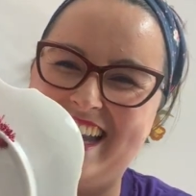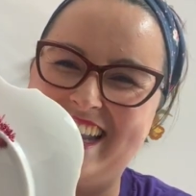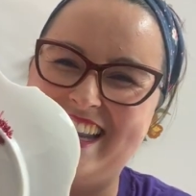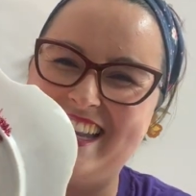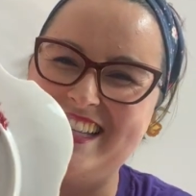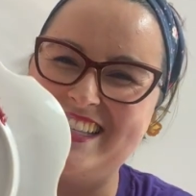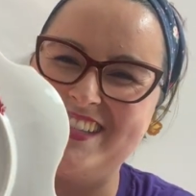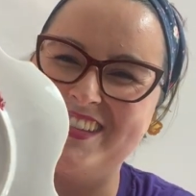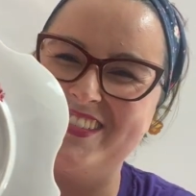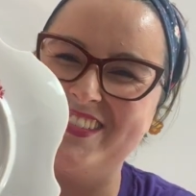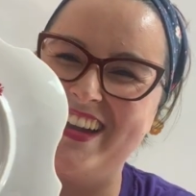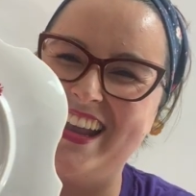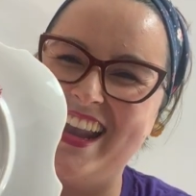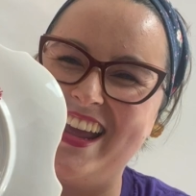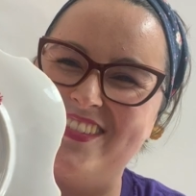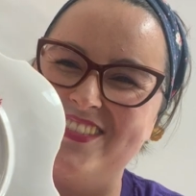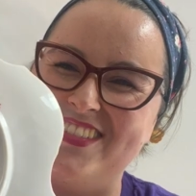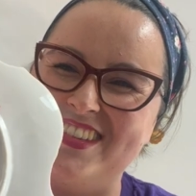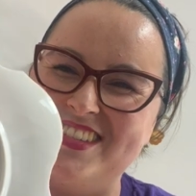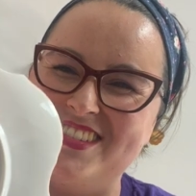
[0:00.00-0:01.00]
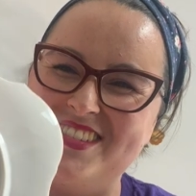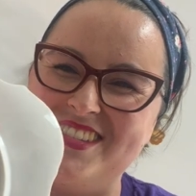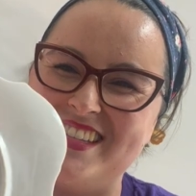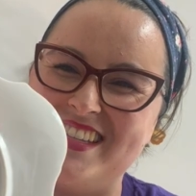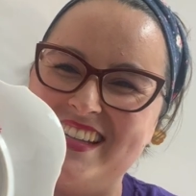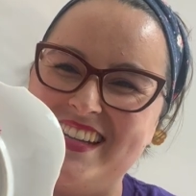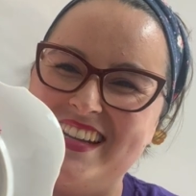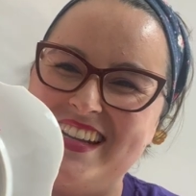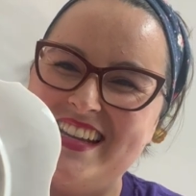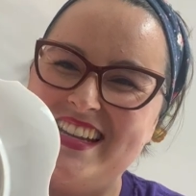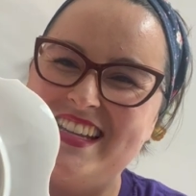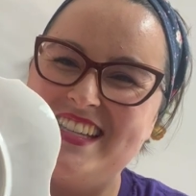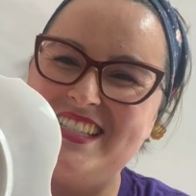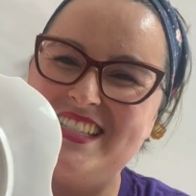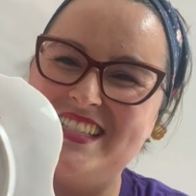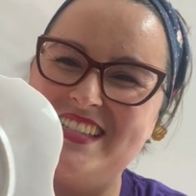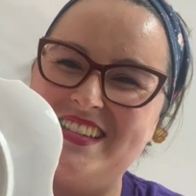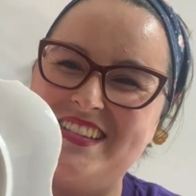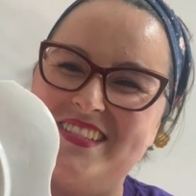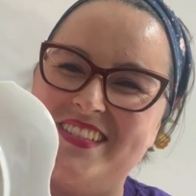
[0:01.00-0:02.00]
that's what I'm using
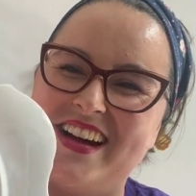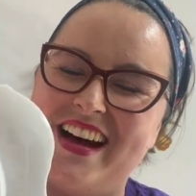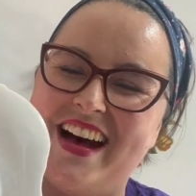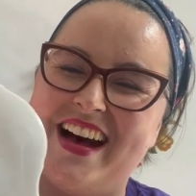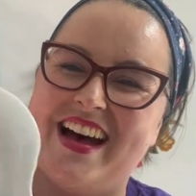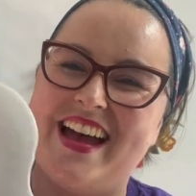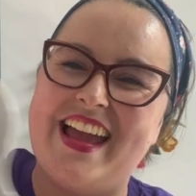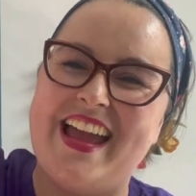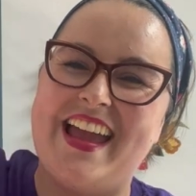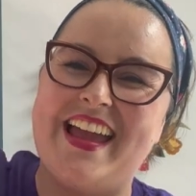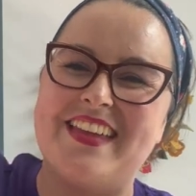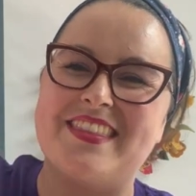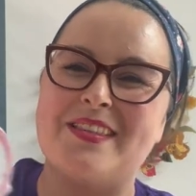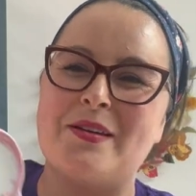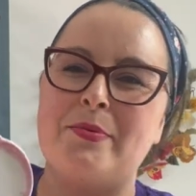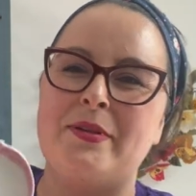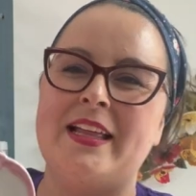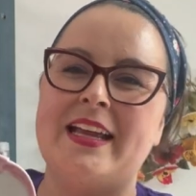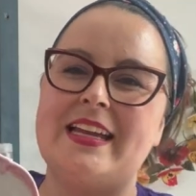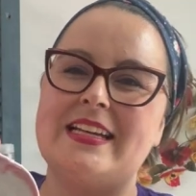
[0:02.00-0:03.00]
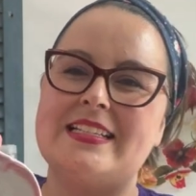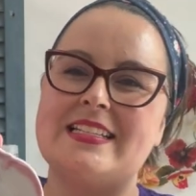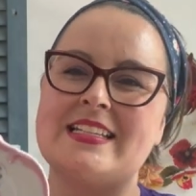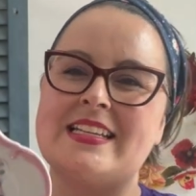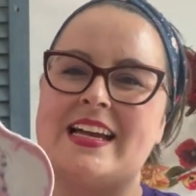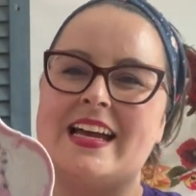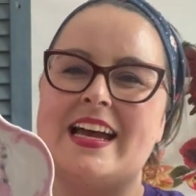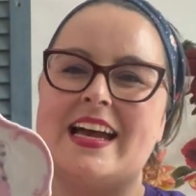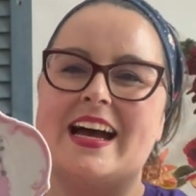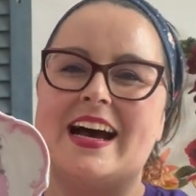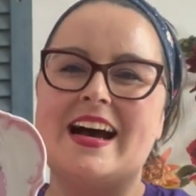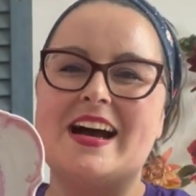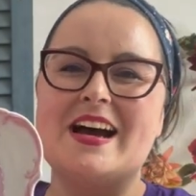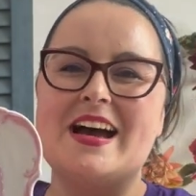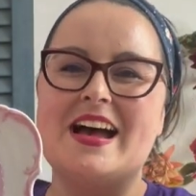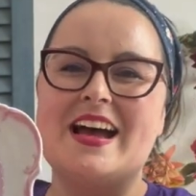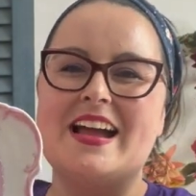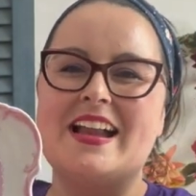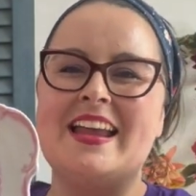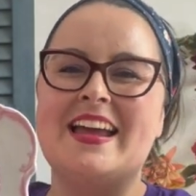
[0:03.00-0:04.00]
to uh, hang the plate.
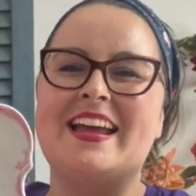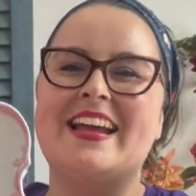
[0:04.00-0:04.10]
Uh,